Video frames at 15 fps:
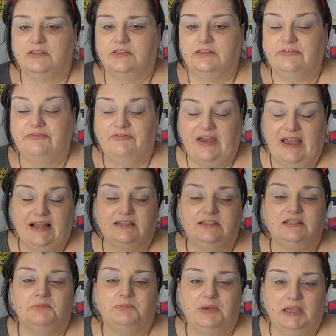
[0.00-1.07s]
The fact
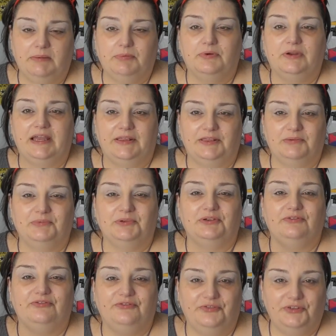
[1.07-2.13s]
that people get them
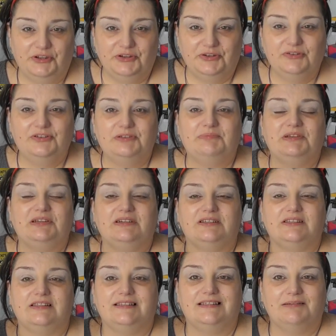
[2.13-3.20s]
confused because
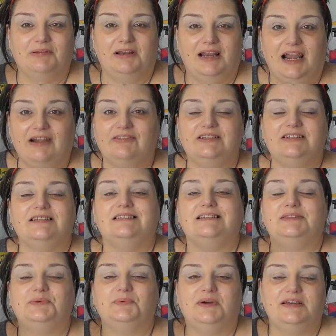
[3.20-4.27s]
of the similarities
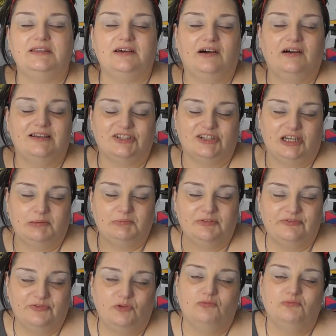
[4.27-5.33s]
in the way that eyeshadow
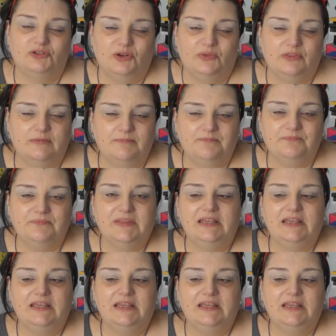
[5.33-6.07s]
performs on them,